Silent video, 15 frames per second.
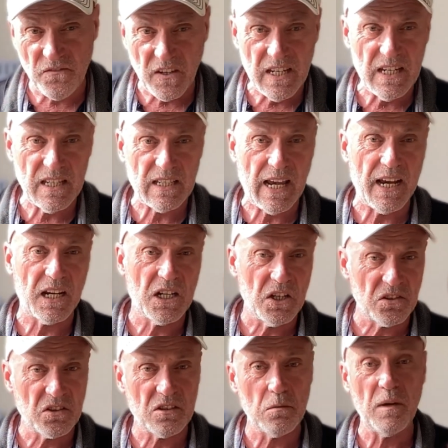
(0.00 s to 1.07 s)
fees and
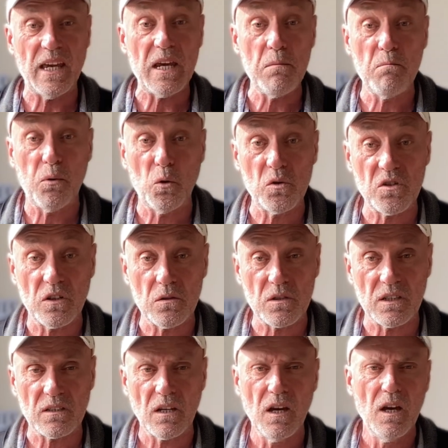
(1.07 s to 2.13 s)
customer import
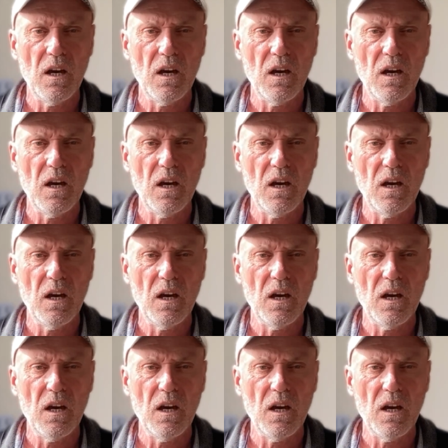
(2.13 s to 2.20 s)
duties.